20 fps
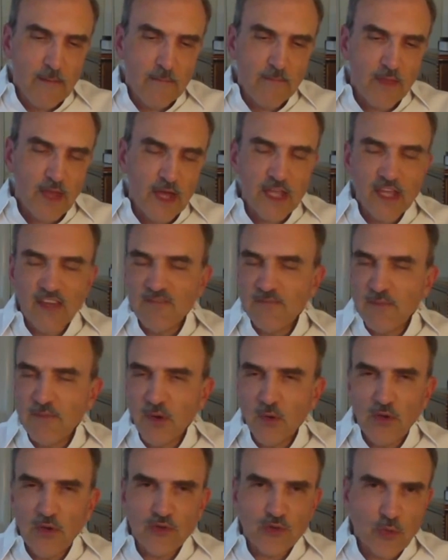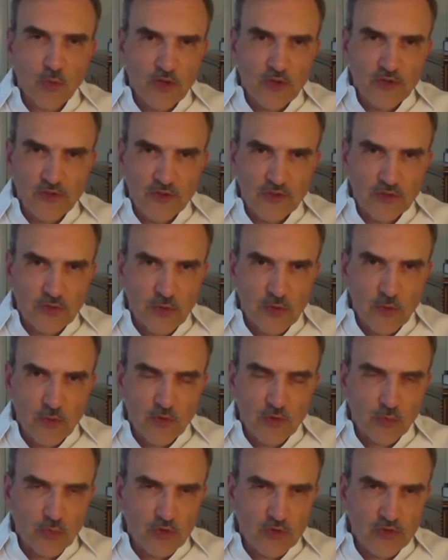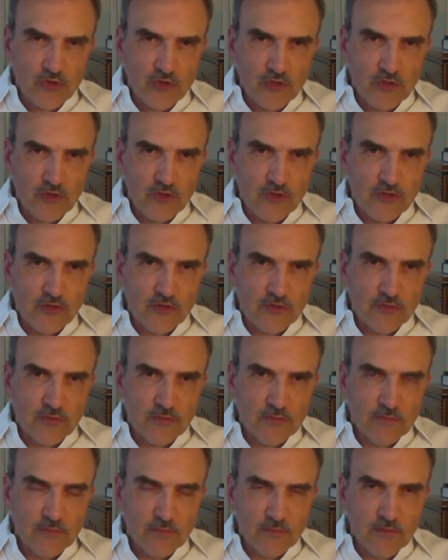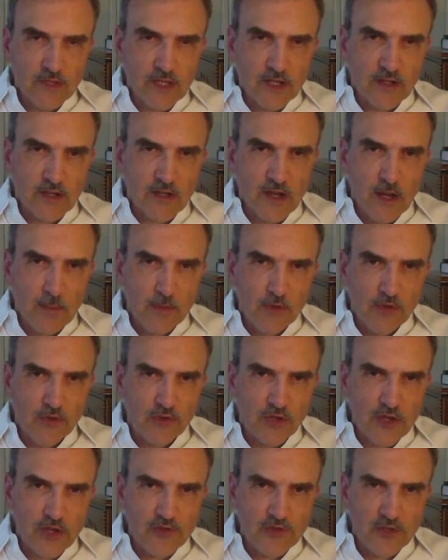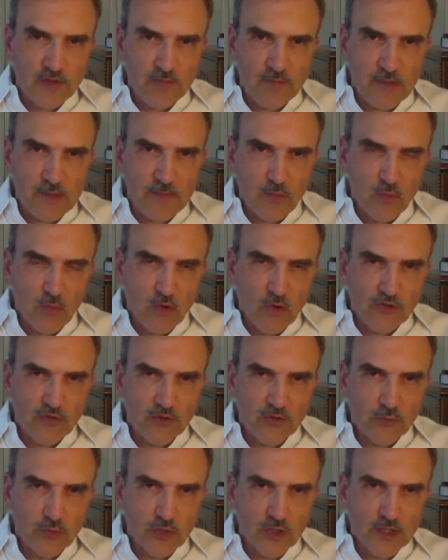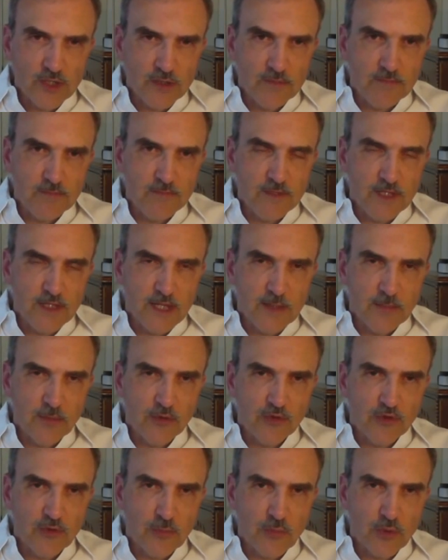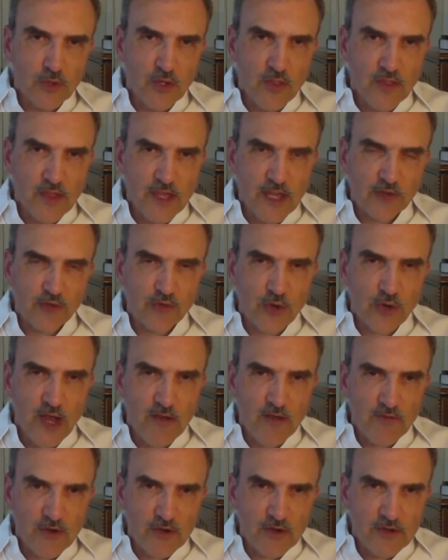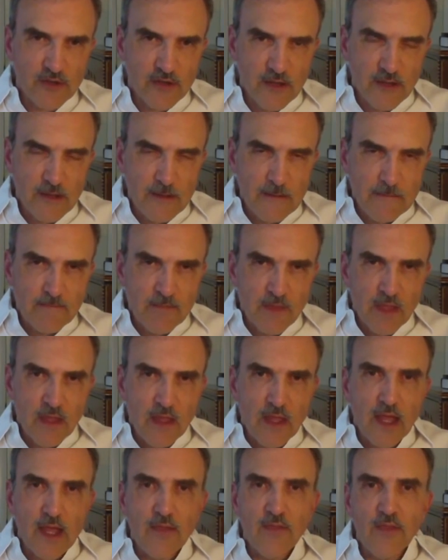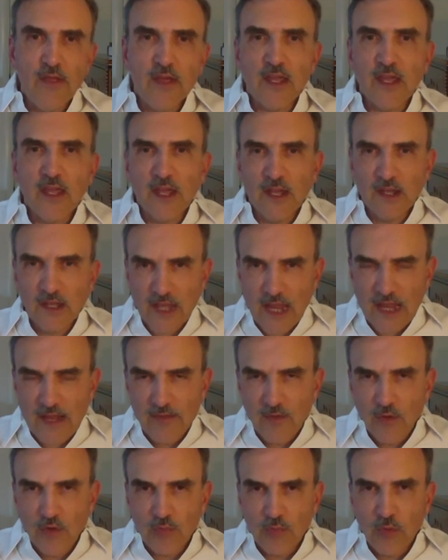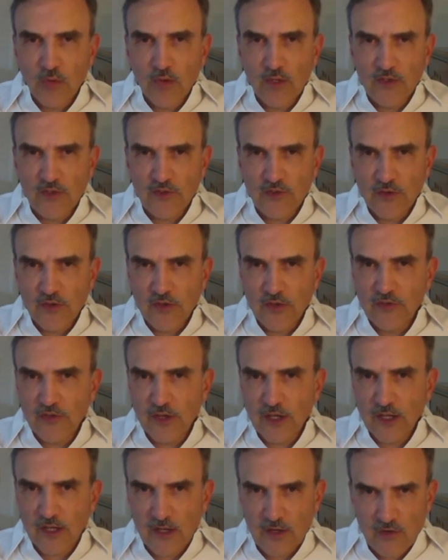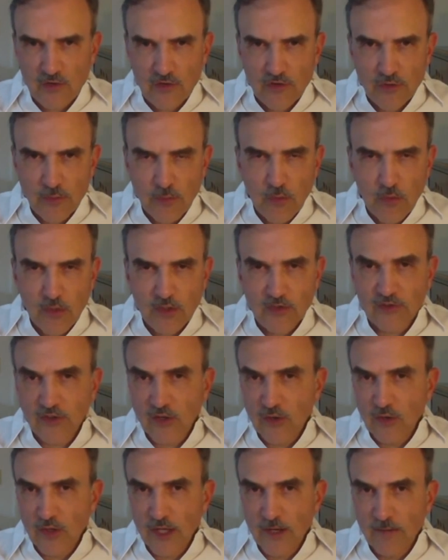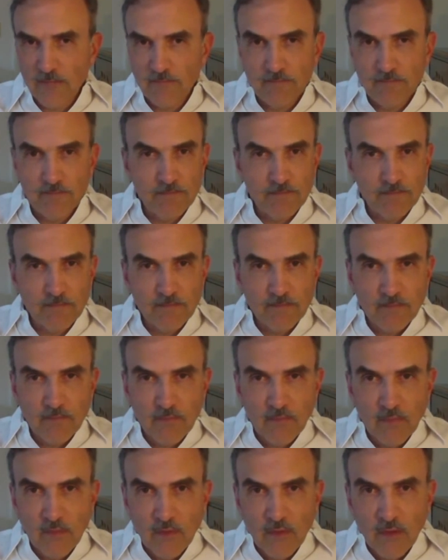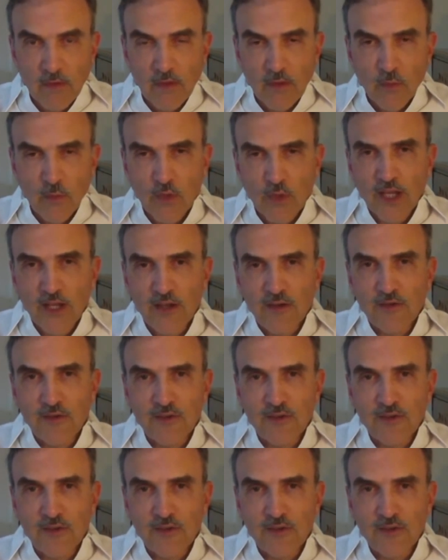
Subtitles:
I give bonus questions, of course, which is that compensation if people want to really be able to put in the extra effort, and they can gain those points. So it's like, here's the points, go get them. Yeah. What I get